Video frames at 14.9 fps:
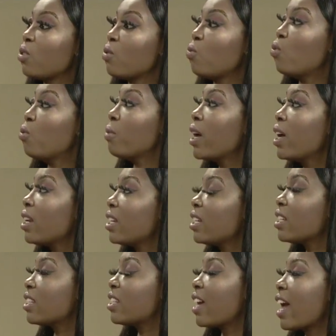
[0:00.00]

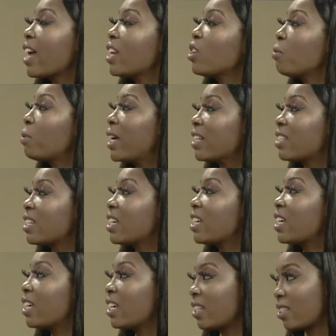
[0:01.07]
women, they end up getting
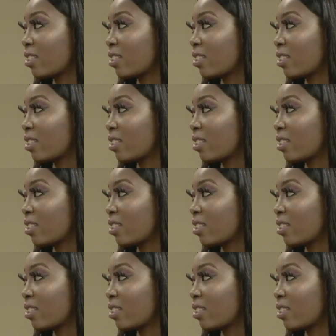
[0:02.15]
hit.